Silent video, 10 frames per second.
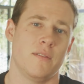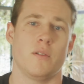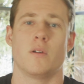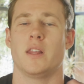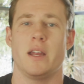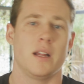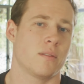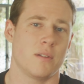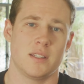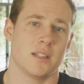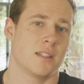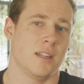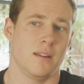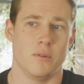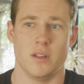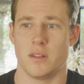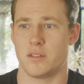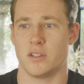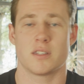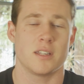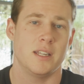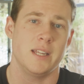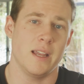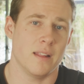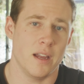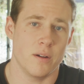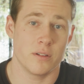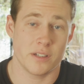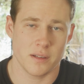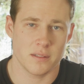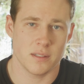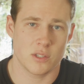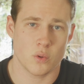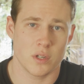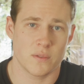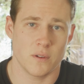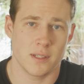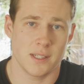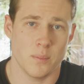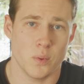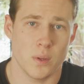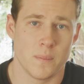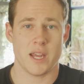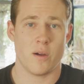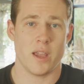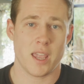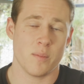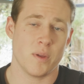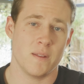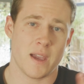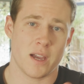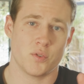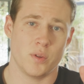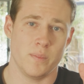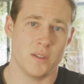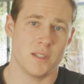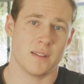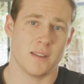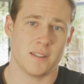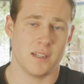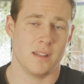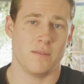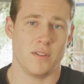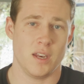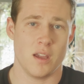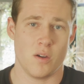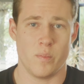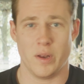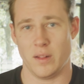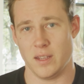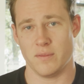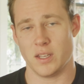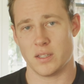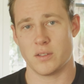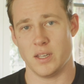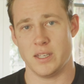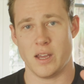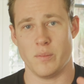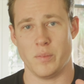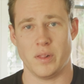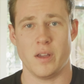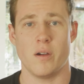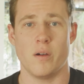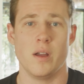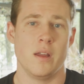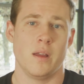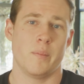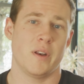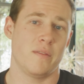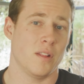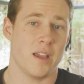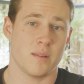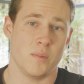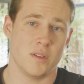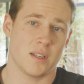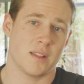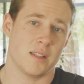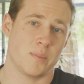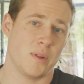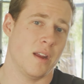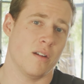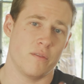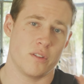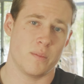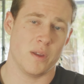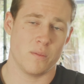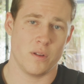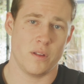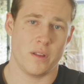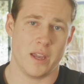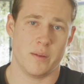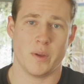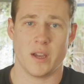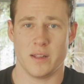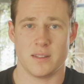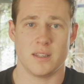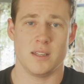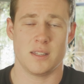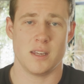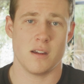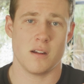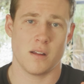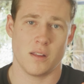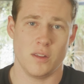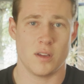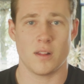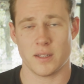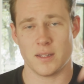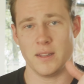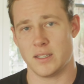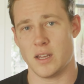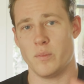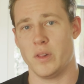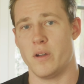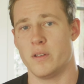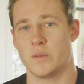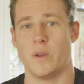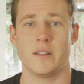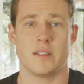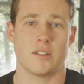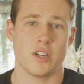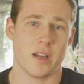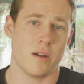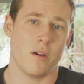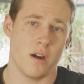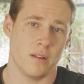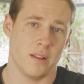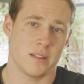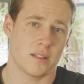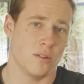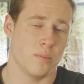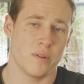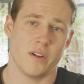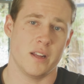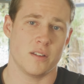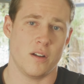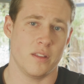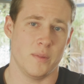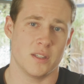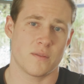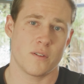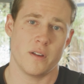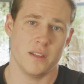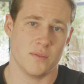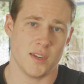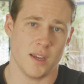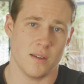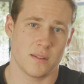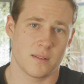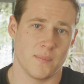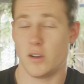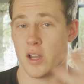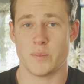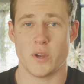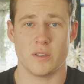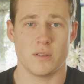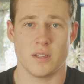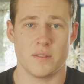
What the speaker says: if you were lighting 360 with just a daylight or tungsten source, for example. Now, I can't play the actual music that's in the video, but I'll leave links to it down below. But if you like the music that's played over the B-roll and behind the scenes here, you can click the link down below as well to check out Artlist, who provides all the music for all these videos. They're not sponsoring